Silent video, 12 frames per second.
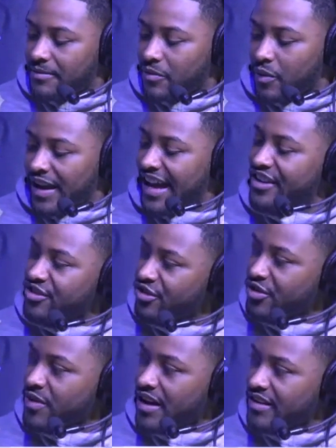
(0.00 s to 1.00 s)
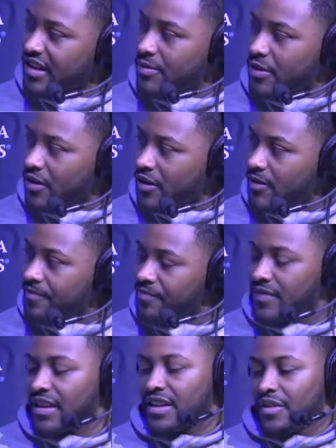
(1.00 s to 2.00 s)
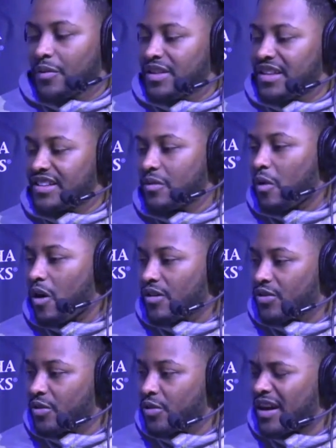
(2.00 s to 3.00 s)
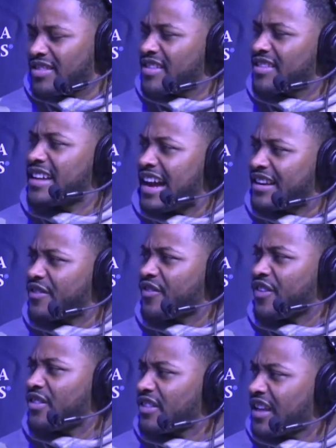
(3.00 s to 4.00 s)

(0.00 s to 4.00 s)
we had a shoot around in Omaha. We did the walkthrough. I just kind of felt